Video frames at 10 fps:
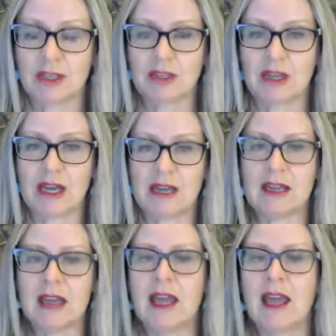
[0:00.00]

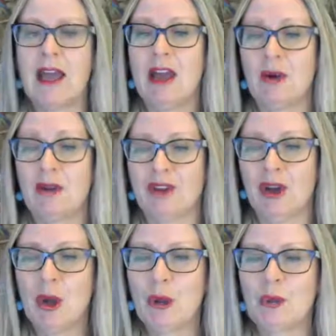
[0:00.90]
Okay.
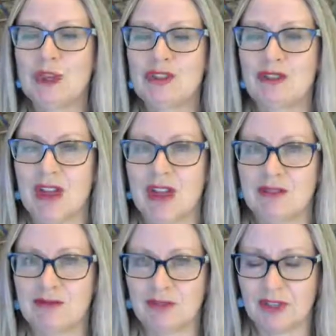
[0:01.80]
However, we do
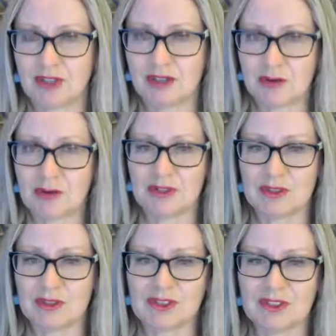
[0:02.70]
have
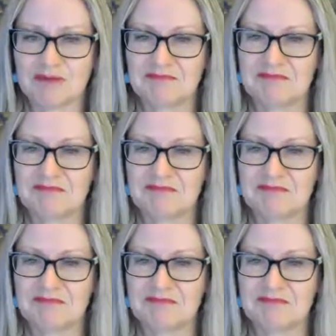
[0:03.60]
courts